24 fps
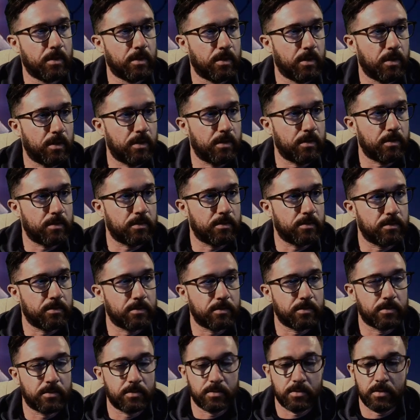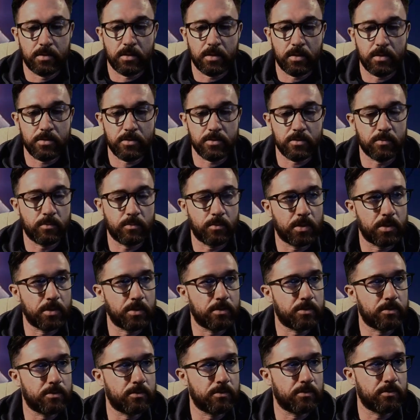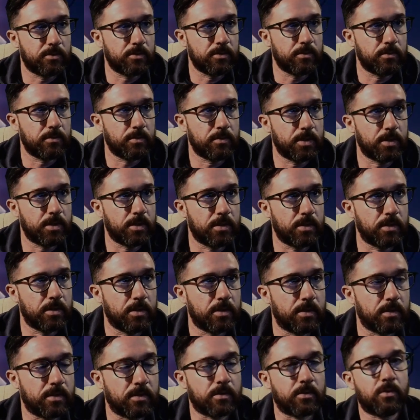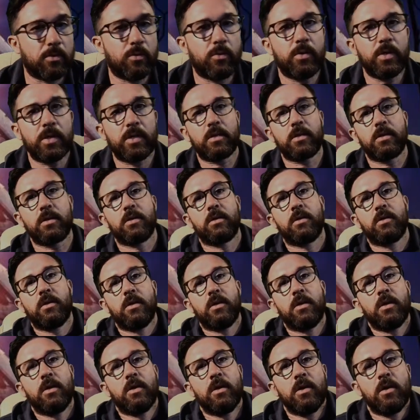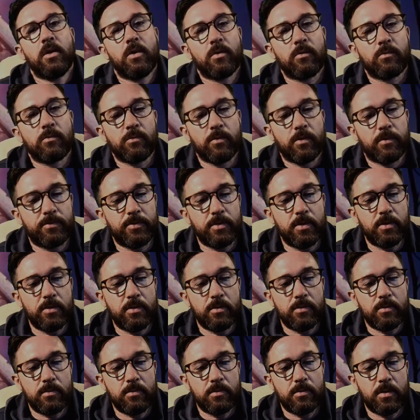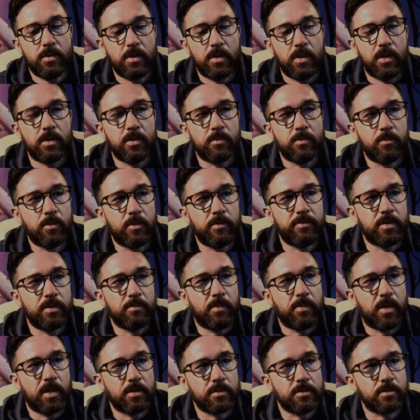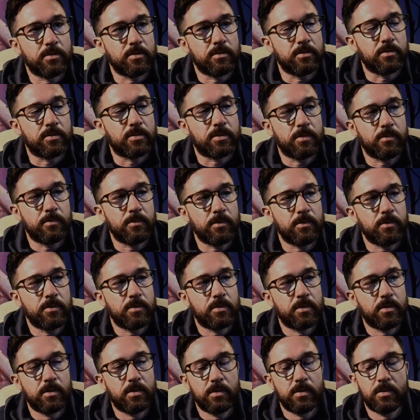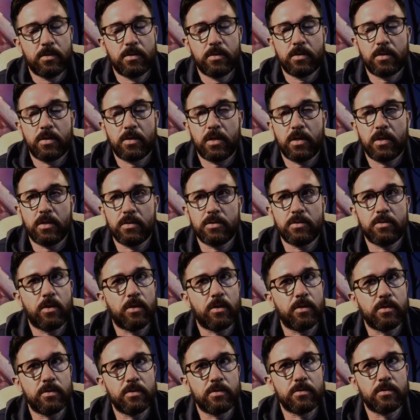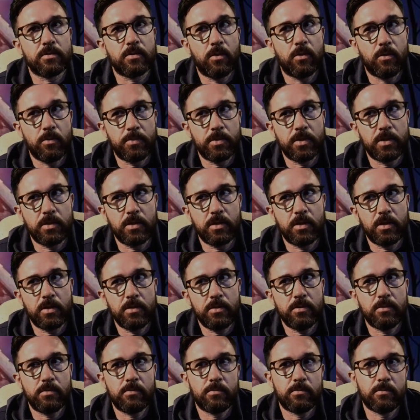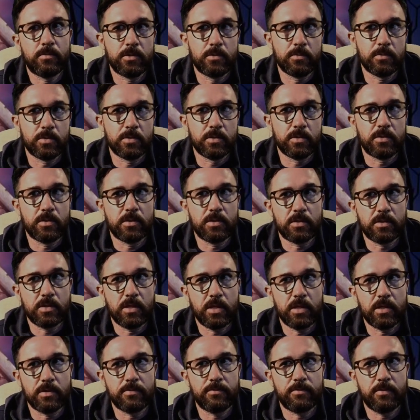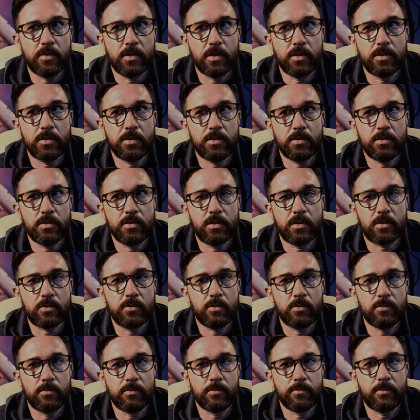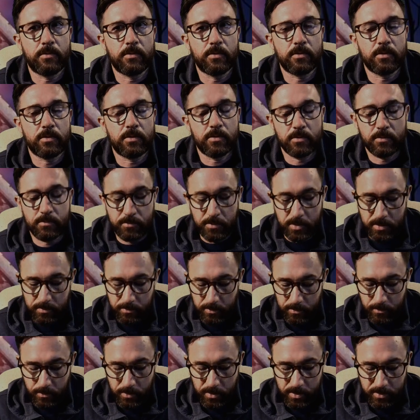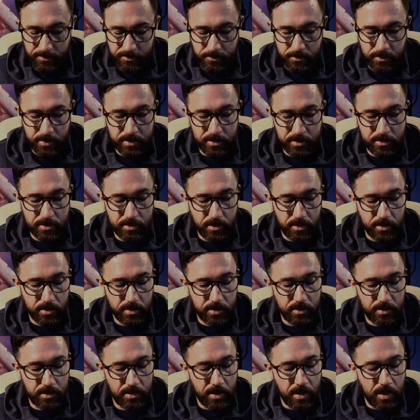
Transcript: Hi, I just wanted to do a quick review on the movie Monster Summer. I saw this opening night, which was this last Friday, October 4th. Me and my wife went and saw it,